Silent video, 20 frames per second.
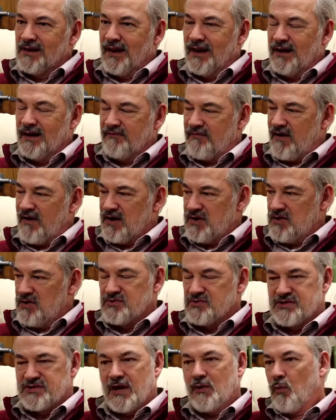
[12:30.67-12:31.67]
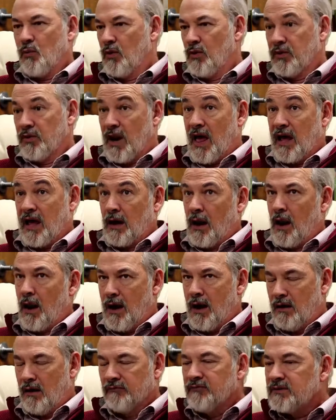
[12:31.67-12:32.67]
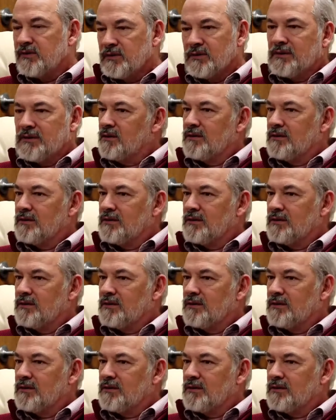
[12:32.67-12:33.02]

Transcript: and if I use a word like love,